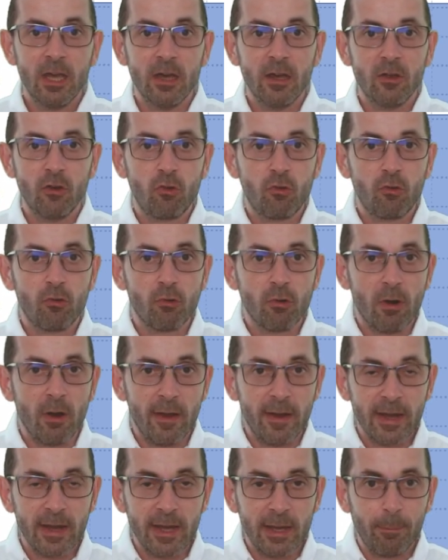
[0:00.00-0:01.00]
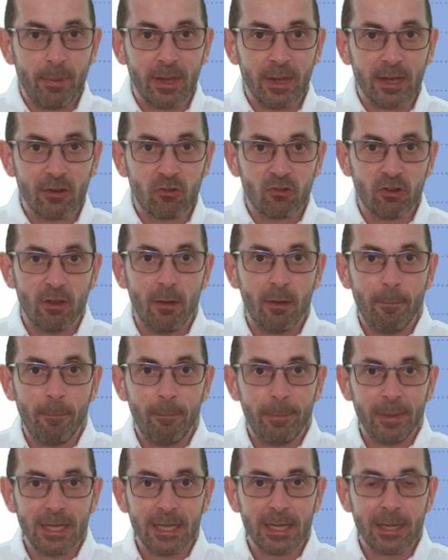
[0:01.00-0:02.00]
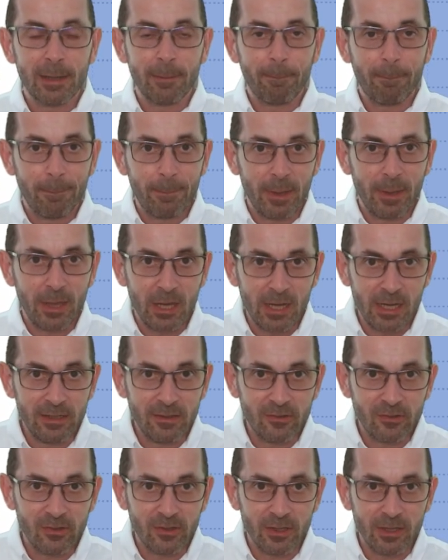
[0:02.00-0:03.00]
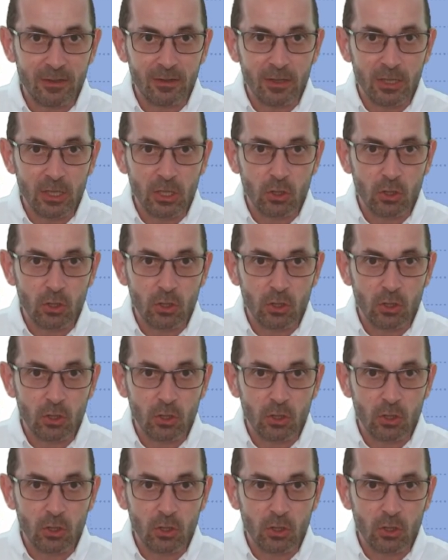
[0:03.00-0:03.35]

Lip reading: A dry picture being painted,